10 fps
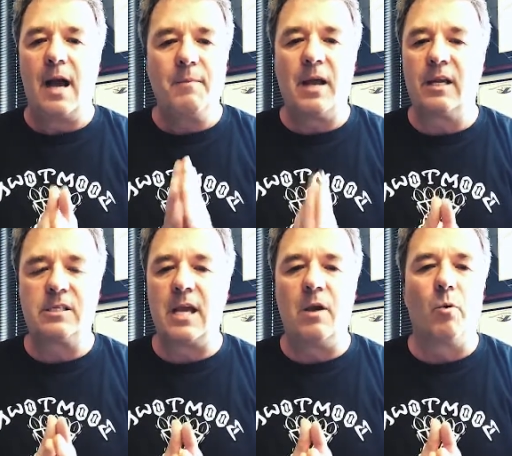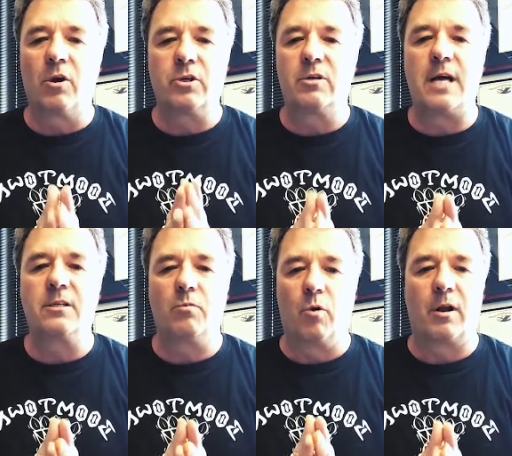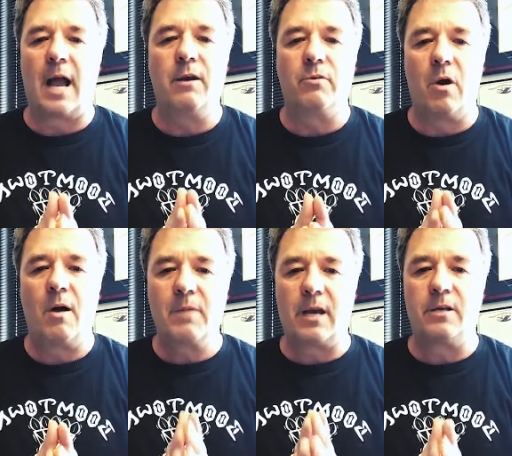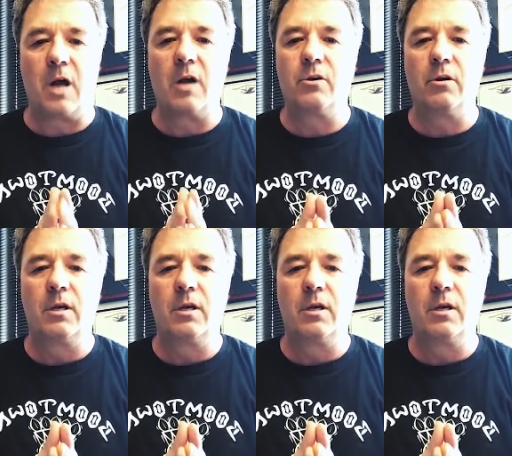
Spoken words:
I'm not going to say it works or doesn't work. I don't know. I'm not a doctor.